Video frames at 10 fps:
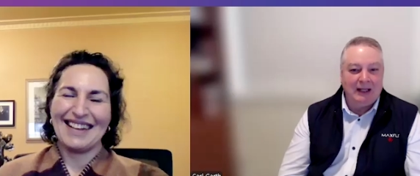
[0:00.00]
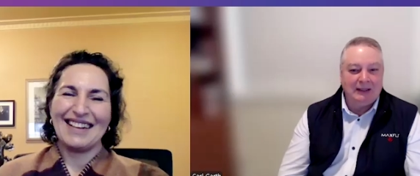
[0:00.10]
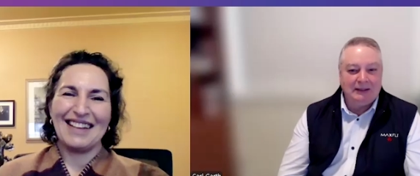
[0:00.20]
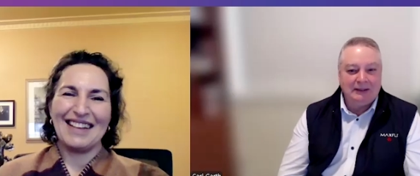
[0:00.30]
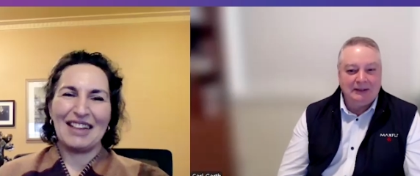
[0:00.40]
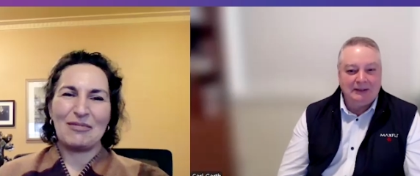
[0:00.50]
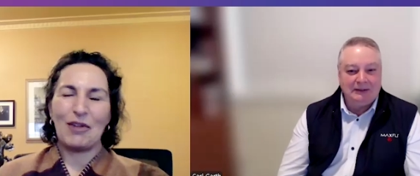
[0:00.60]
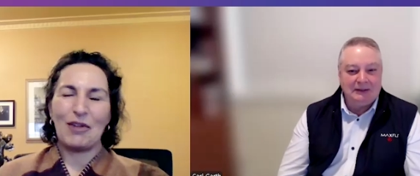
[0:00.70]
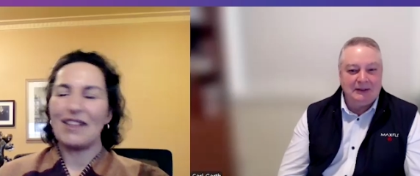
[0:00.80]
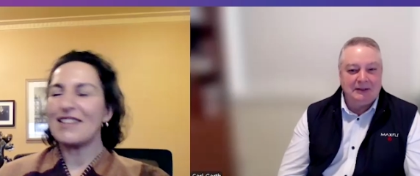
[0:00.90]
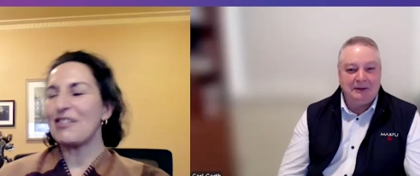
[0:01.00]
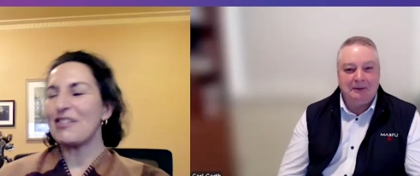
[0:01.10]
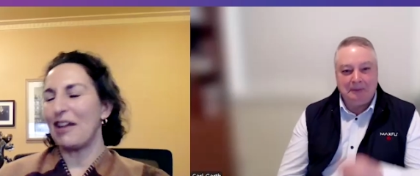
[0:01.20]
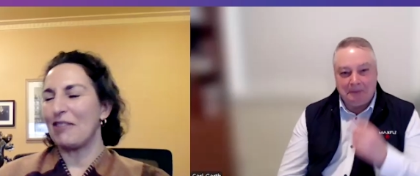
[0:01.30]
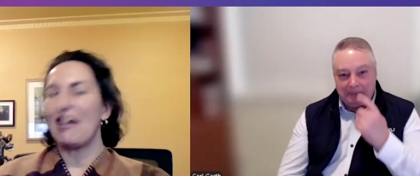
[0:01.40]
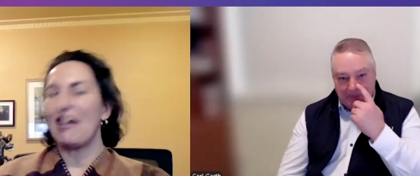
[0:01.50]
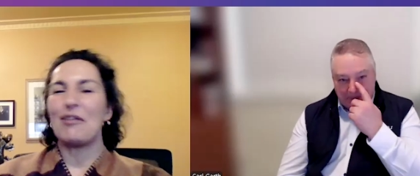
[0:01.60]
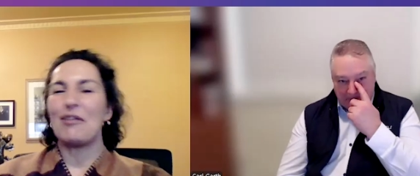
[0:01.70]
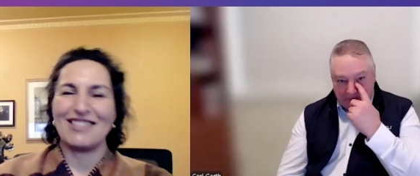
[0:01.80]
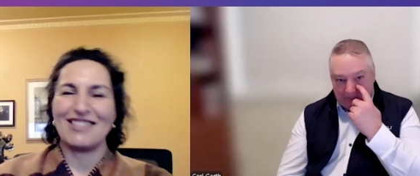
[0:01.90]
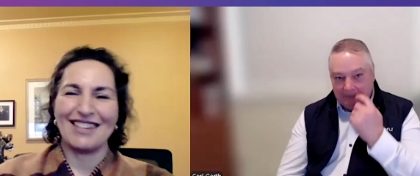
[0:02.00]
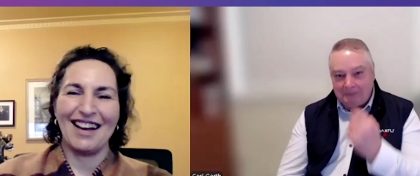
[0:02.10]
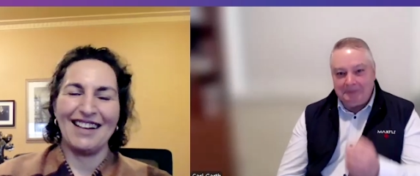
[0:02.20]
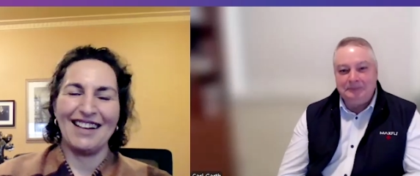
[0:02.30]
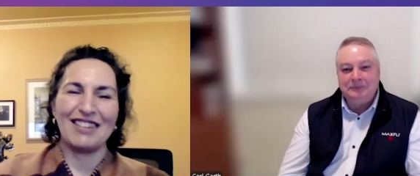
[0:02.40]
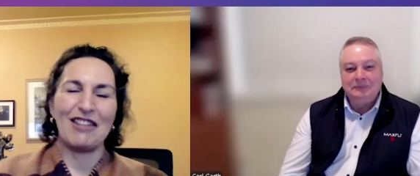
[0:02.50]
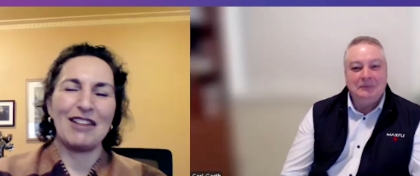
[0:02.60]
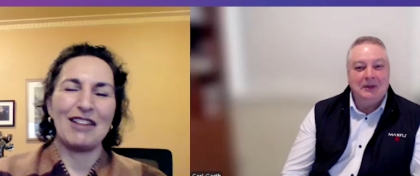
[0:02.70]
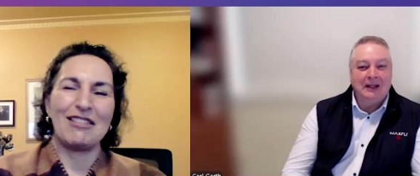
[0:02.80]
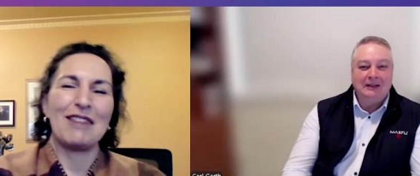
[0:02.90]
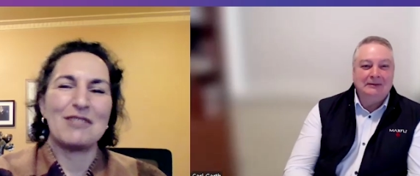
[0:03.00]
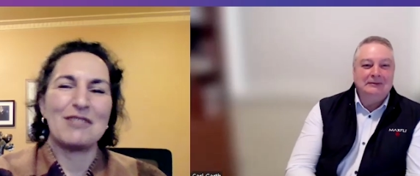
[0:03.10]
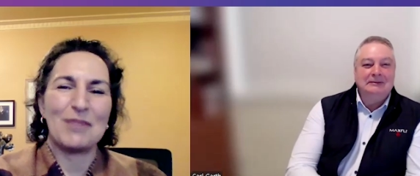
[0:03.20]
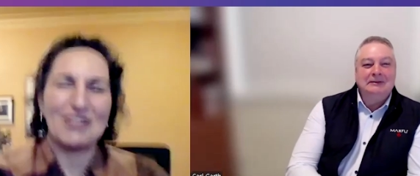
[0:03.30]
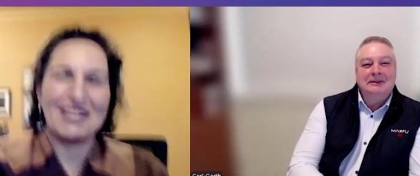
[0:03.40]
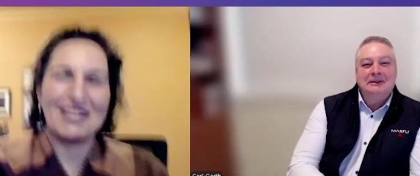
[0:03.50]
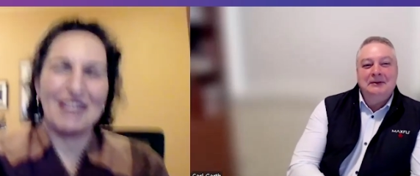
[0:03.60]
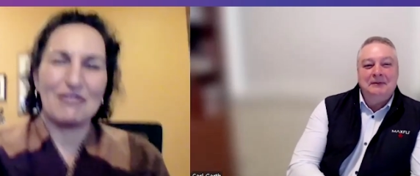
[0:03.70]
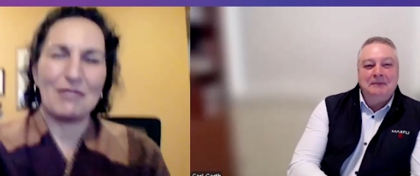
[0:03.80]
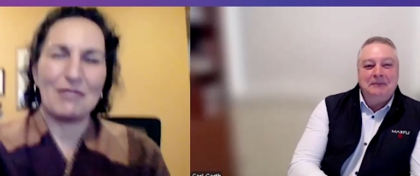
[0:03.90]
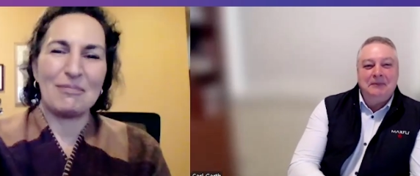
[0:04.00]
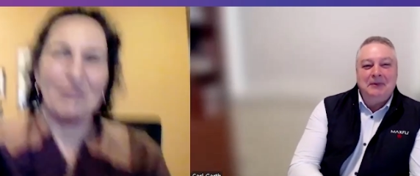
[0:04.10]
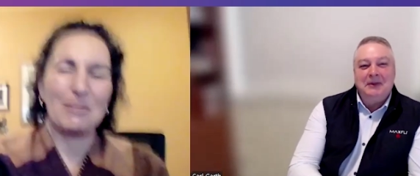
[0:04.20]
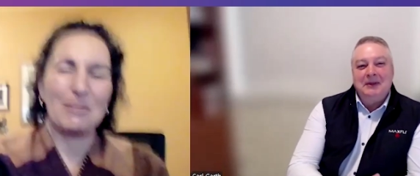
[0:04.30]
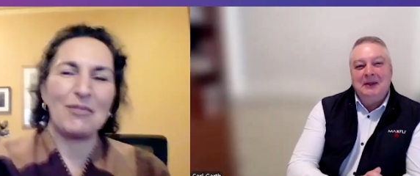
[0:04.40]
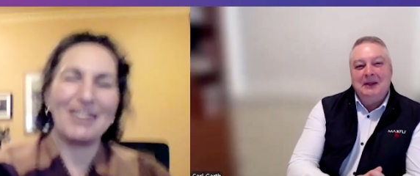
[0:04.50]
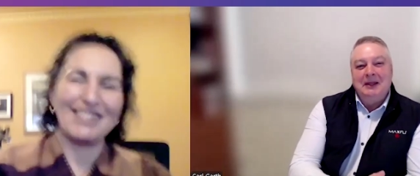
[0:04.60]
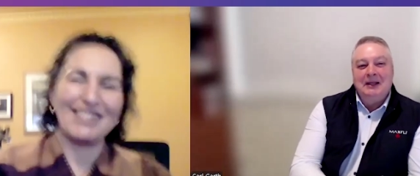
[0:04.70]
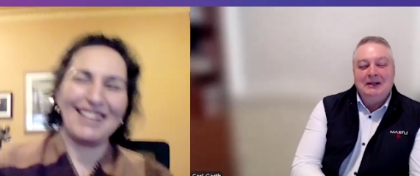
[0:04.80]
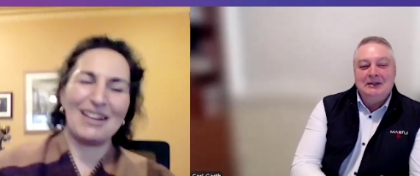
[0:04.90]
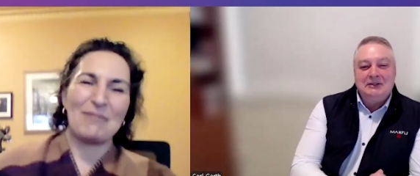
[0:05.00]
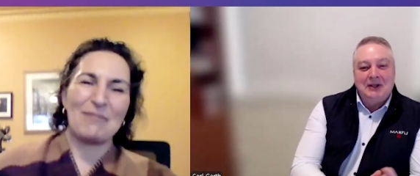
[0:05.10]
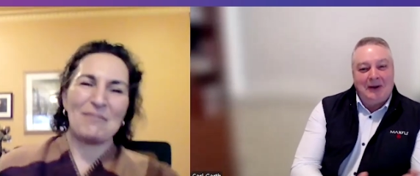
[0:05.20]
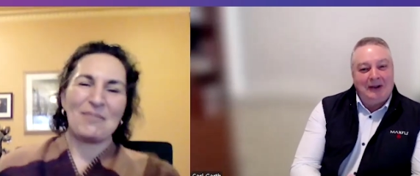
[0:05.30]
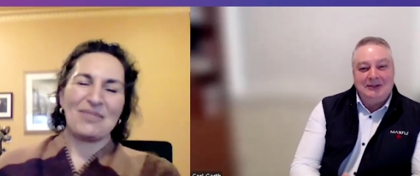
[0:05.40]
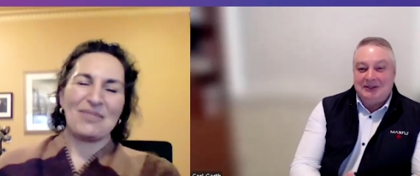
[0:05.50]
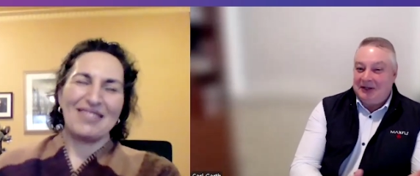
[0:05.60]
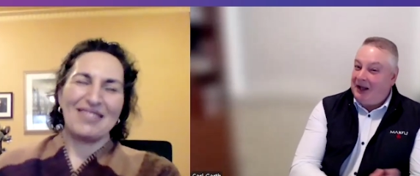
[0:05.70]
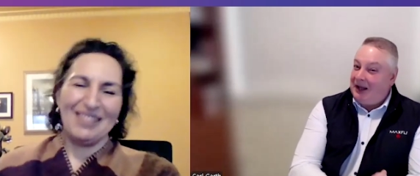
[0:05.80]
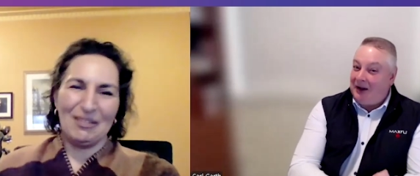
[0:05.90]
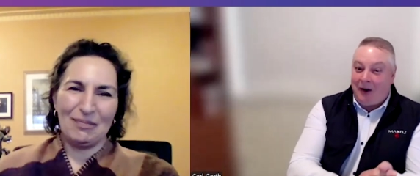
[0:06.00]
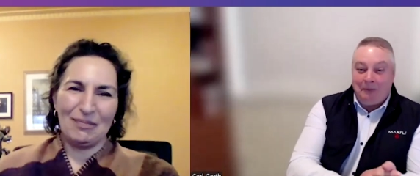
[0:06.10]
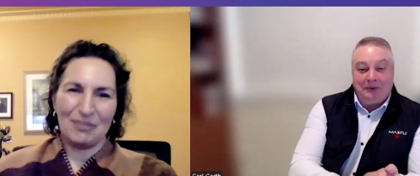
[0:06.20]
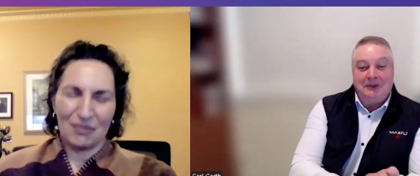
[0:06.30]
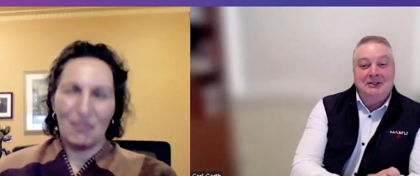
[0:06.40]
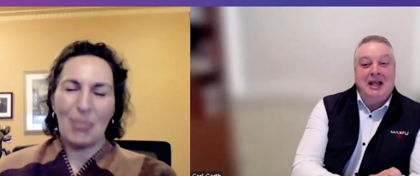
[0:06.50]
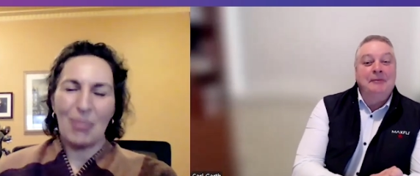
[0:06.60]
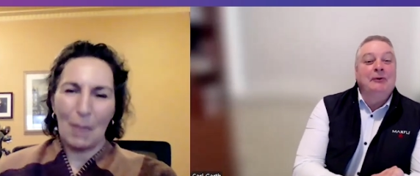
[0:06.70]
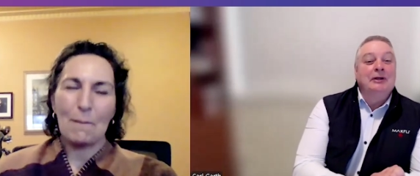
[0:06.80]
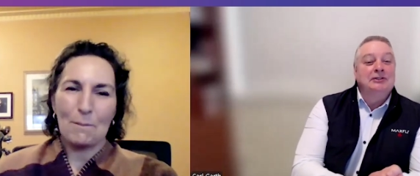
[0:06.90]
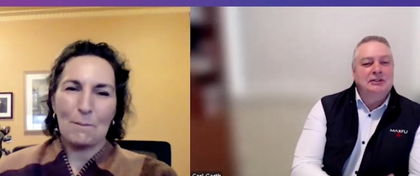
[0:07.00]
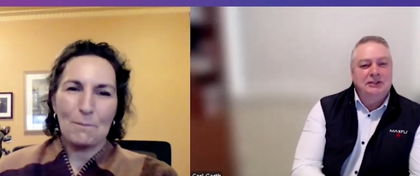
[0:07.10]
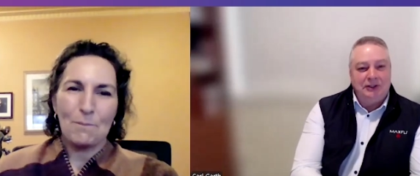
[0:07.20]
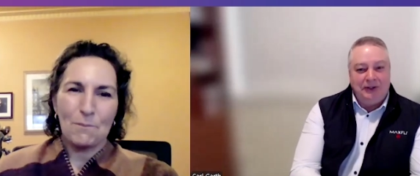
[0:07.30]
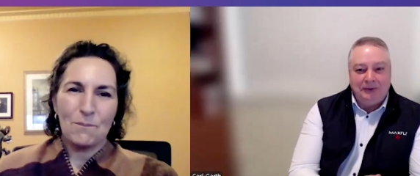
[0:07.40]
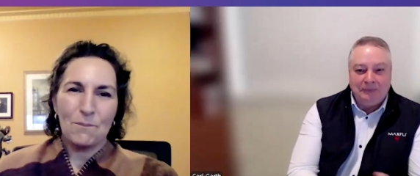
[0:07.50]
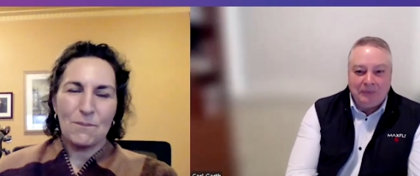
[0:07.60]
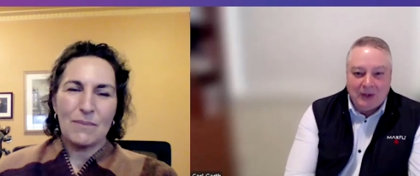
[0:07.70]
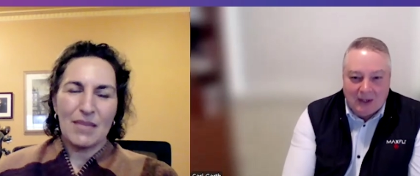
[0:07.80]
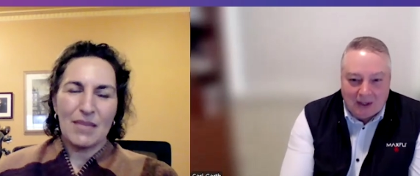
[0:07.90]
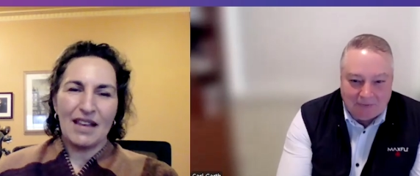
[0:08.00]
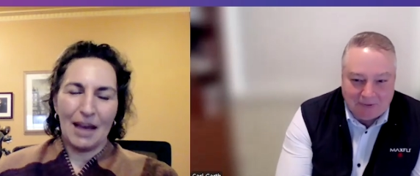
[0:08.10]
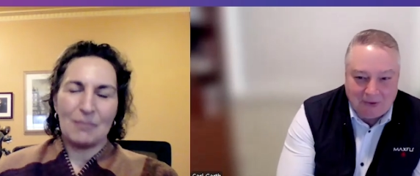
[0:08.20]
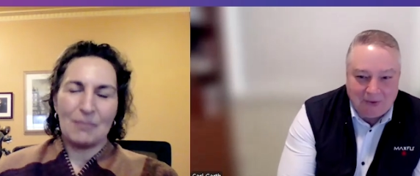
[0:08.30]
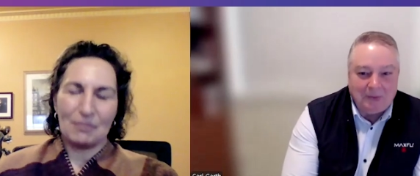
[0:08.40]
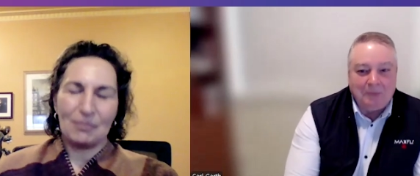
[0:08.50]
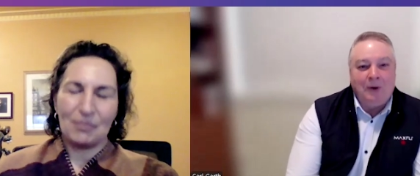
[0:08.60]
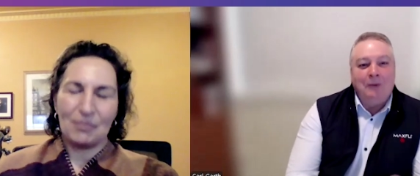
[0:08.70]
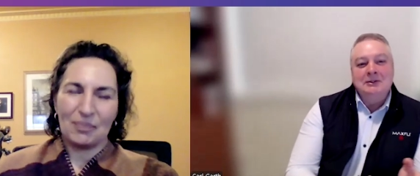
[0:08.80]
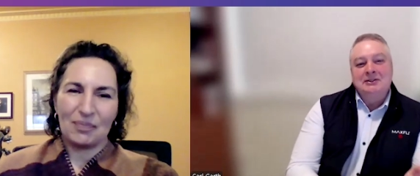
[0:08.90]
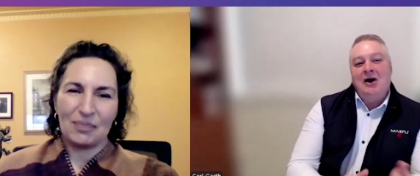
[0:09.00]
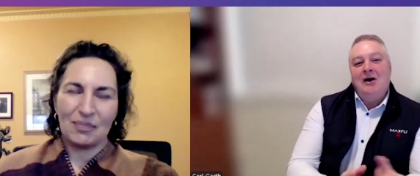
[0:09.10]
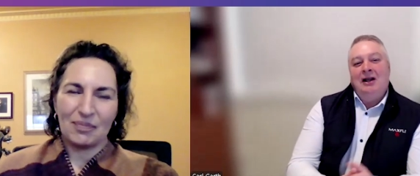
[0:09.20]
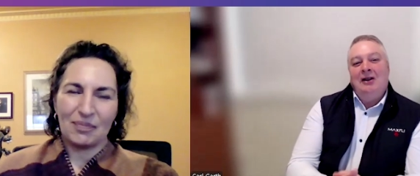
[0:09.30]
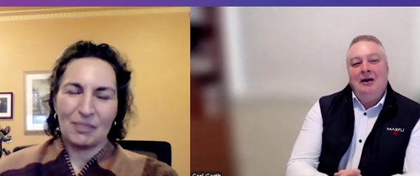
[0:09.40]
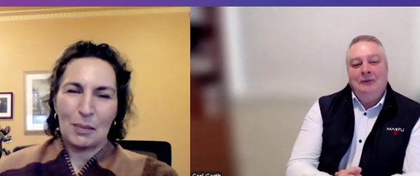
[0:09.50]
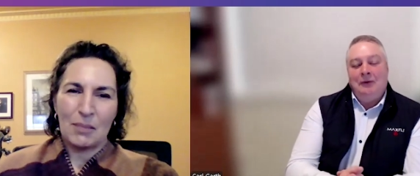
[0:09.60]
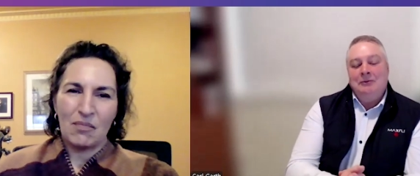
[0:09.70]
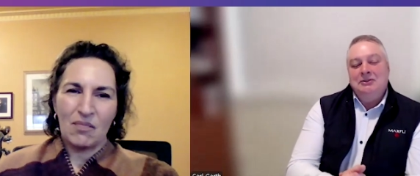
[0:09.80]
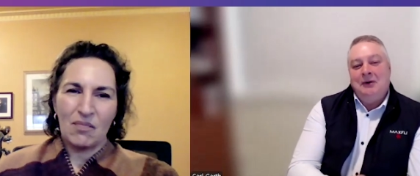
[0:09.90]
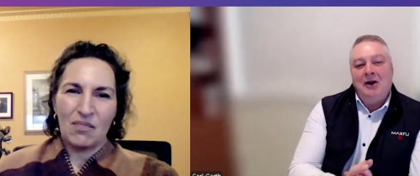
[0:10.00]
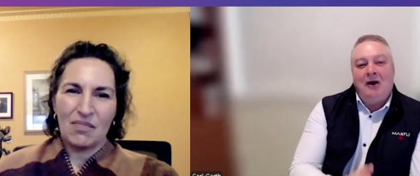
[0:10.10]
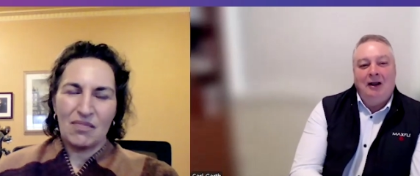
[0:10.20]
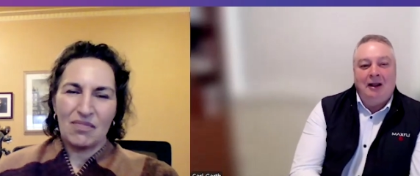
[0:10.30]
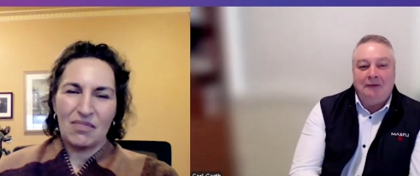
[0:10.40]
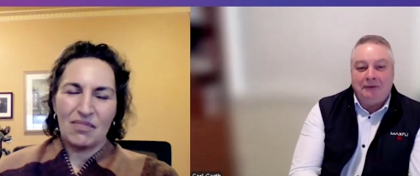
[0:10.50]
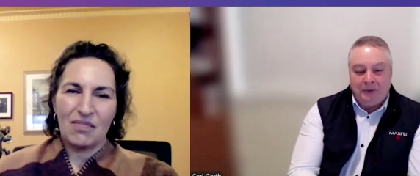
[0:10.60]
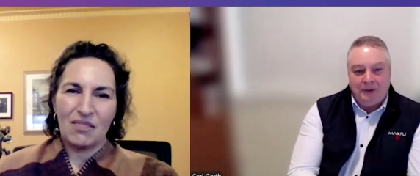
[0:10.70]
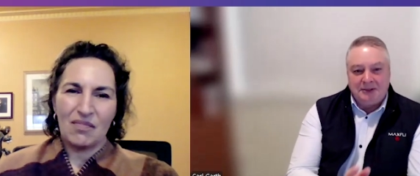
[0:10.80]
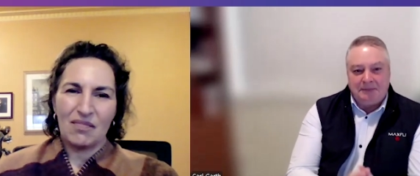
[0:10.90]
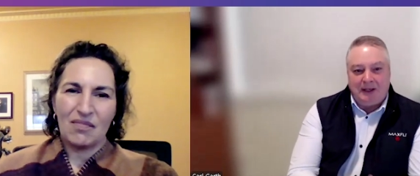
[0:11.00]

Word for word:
Speaker 1: Yeah, great. That's a great, great question, Carl, and great, great response there from from Rick. Yeah.
Speaker 2: So, Alison, uh, I'll put the hmm. same question to you. Yeah. You, what was the highlight? What was the one highlight for you in this